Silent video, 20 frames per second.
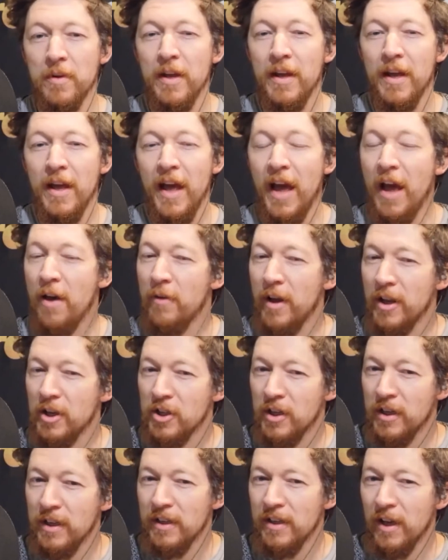have
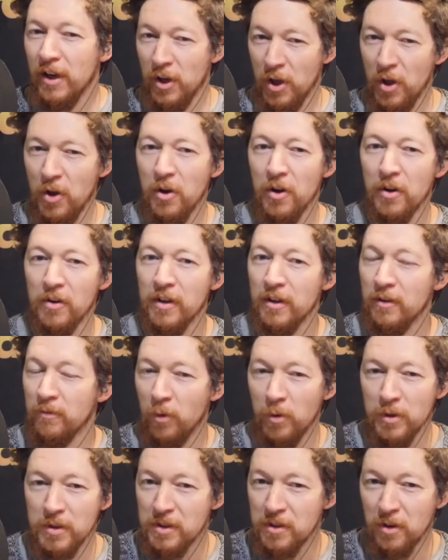actually occurred. And
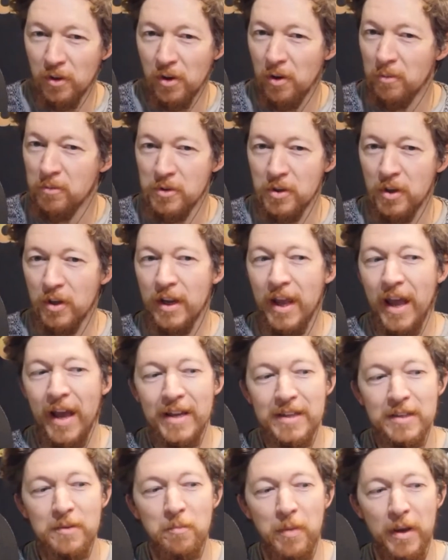voices.com certainly
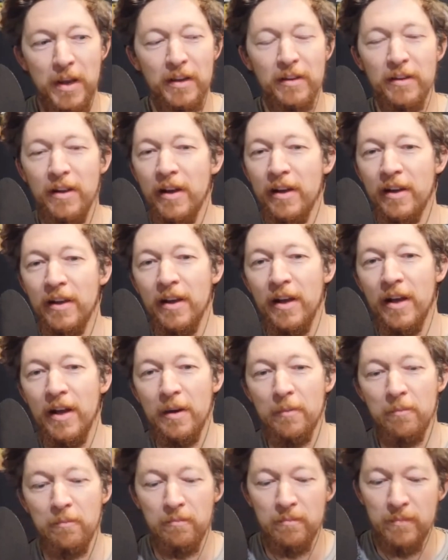hasn't been like,
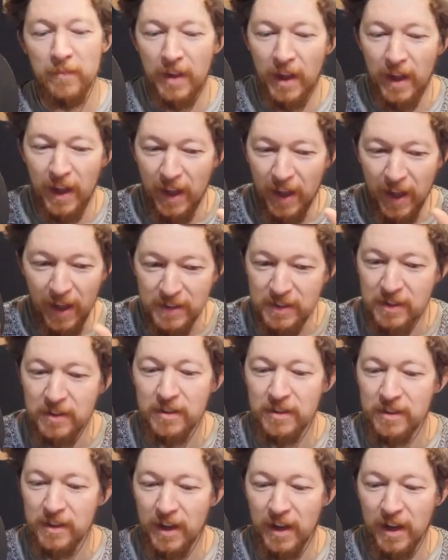um,
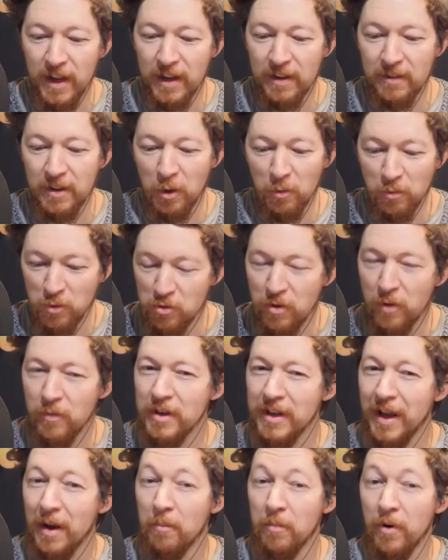hasn't, uh, you know, driven
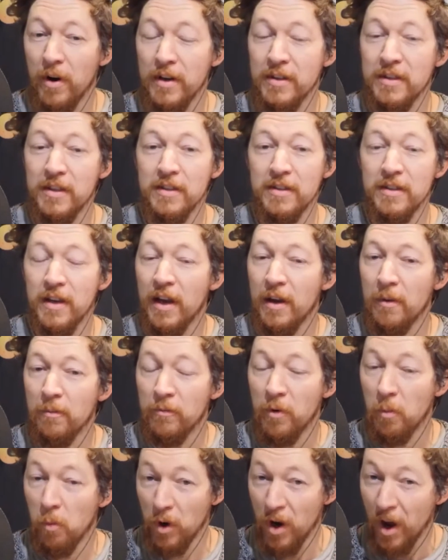down prices um,
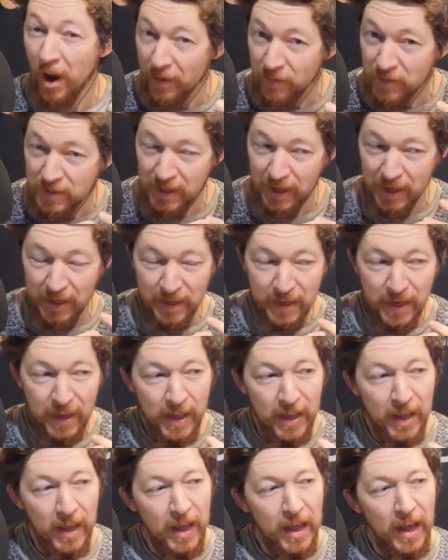from what I've seen.
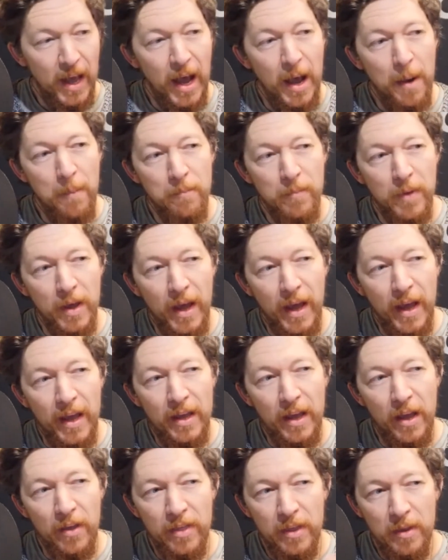Um,
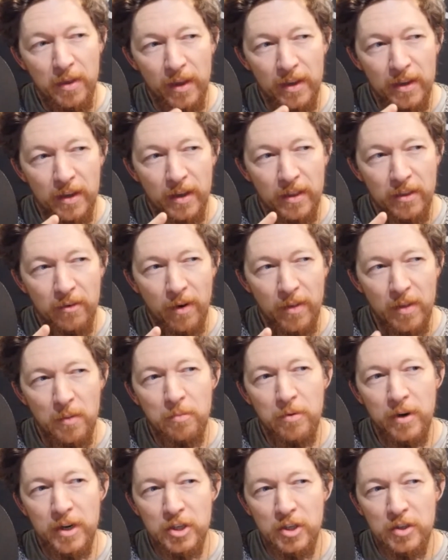are, there, are there other
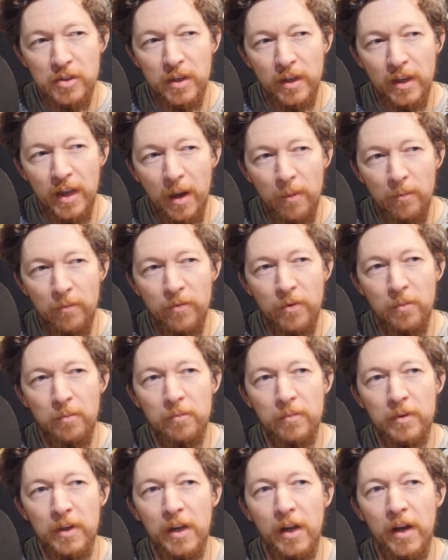pressures that come
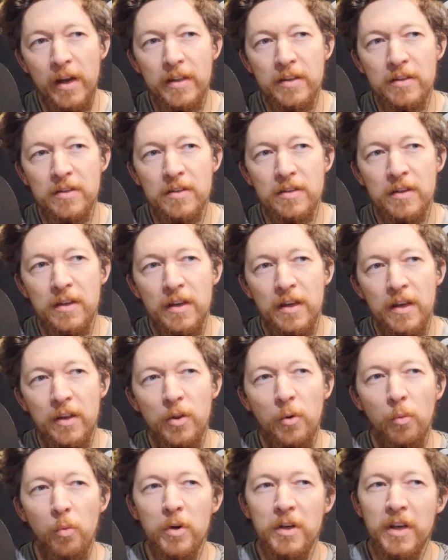from clients
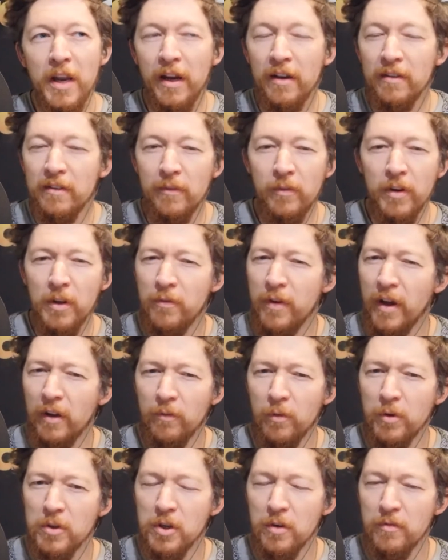that would negatively affect
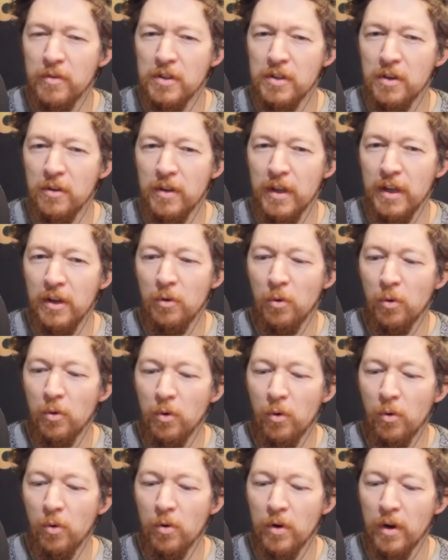voiceovers, do you think? Or,
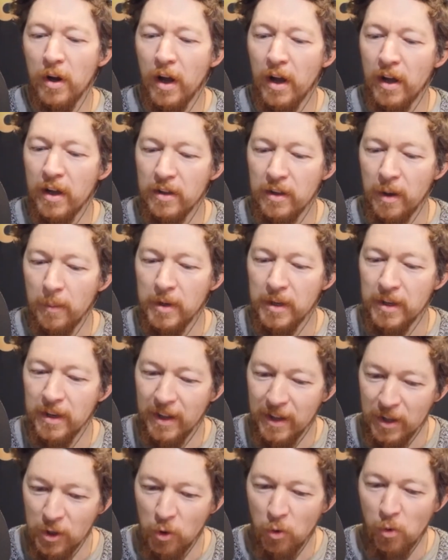or uh, I mean,
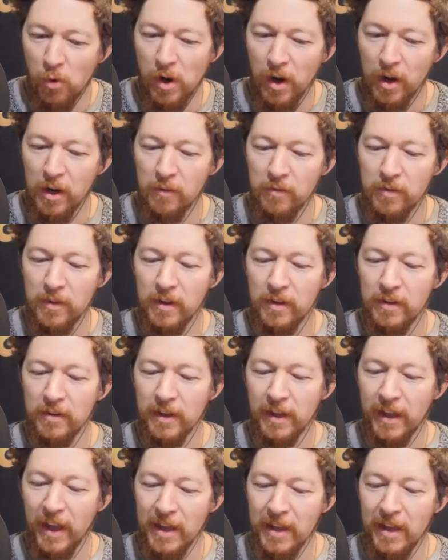you're kind of the the
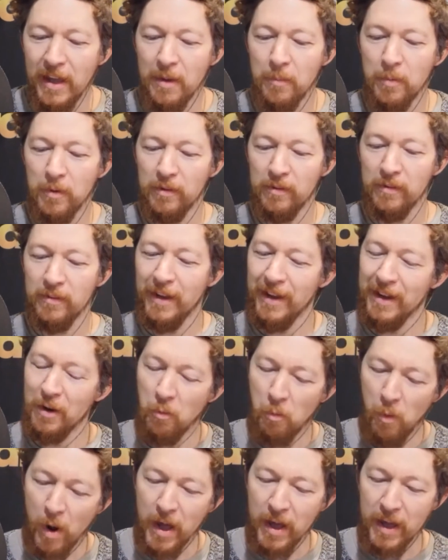gatekeepers in a
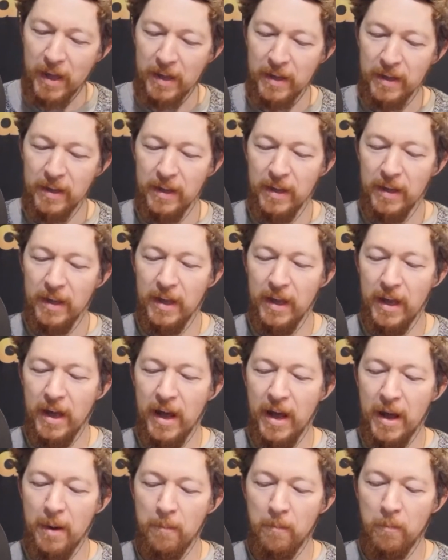way,
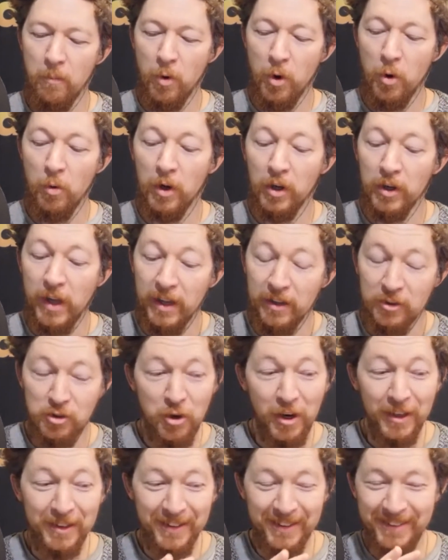um, who are looking
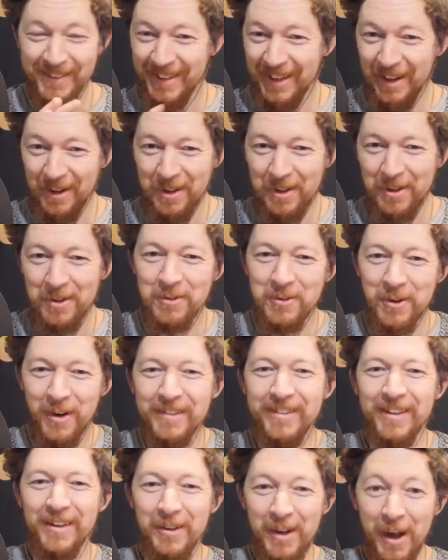trying to you know you're trying
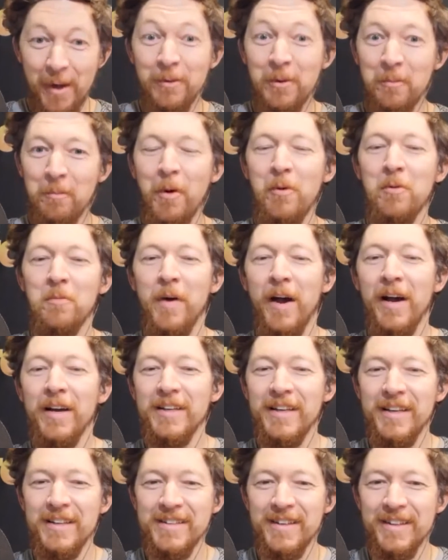to look after both
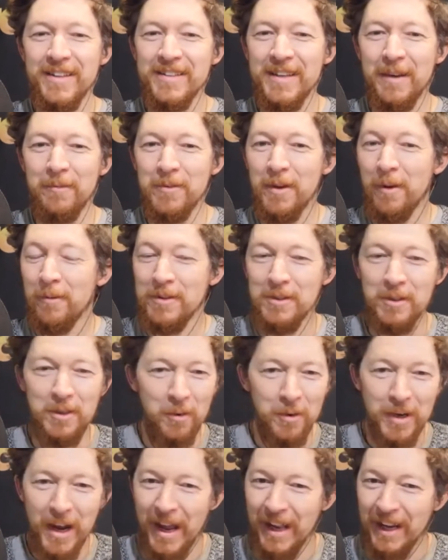parties at the same time because mm-hmm. you don't
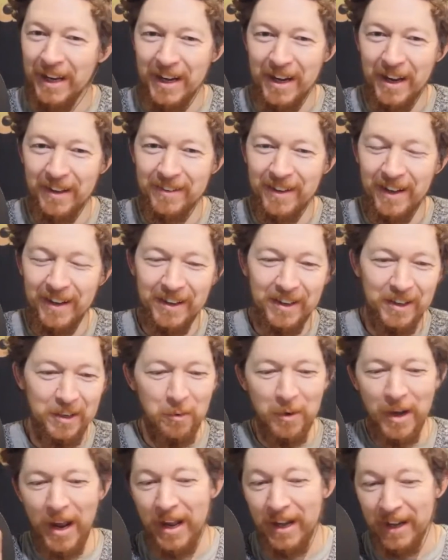want to mm-hmm. alienate talent, you don't
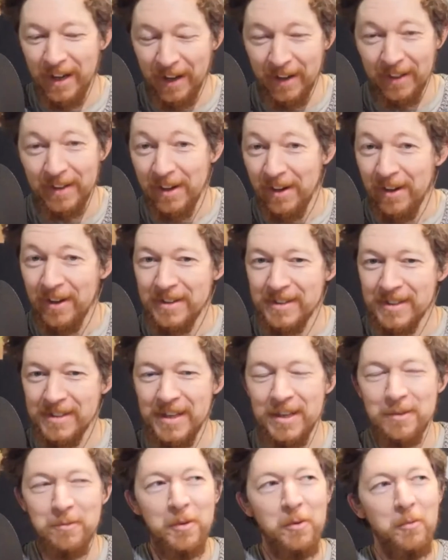want to alienate the clients because
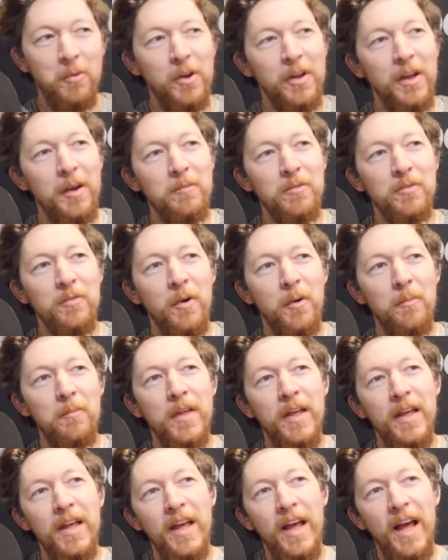that's where the work comes from.
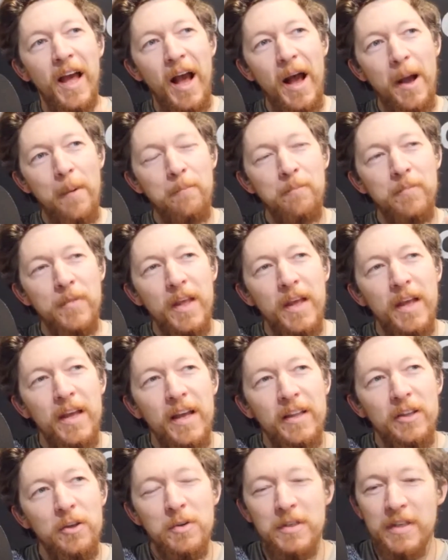Um,
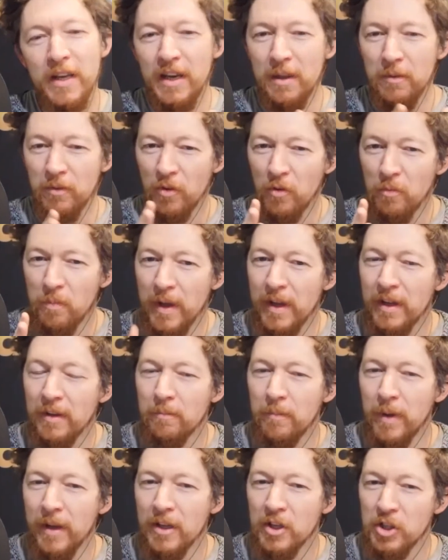do you see any sort of big
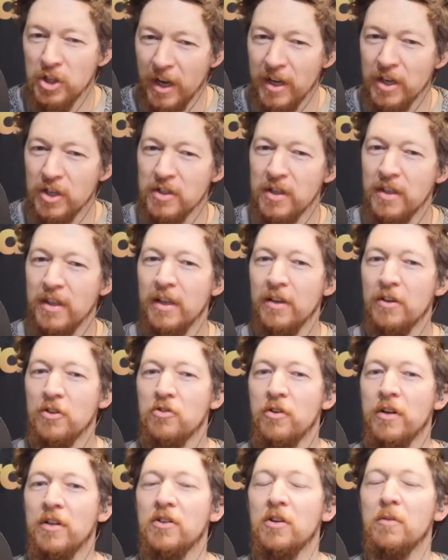big changes in the
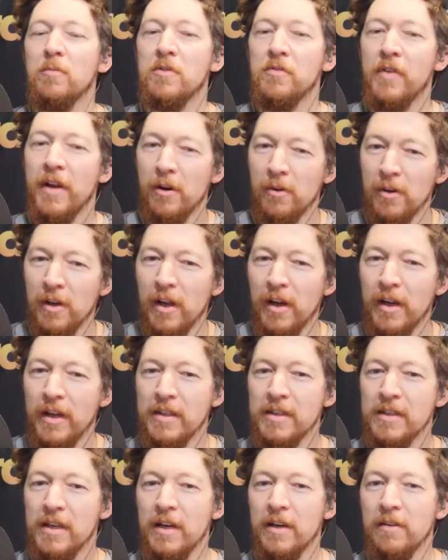industry in terms of how
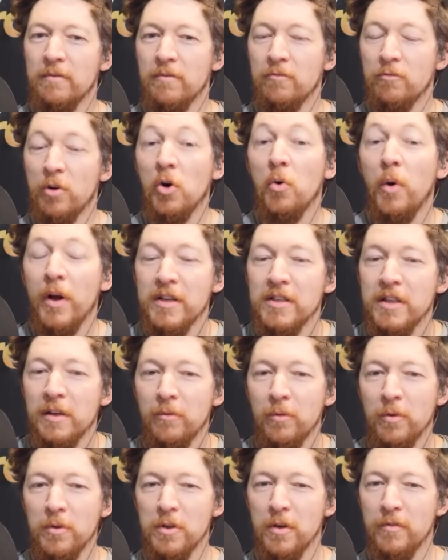clients are requesting
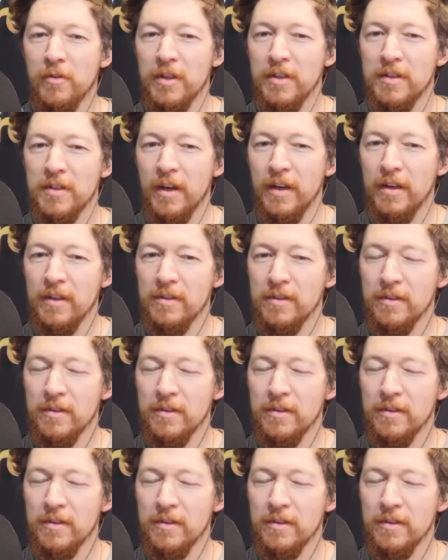voiceover these days?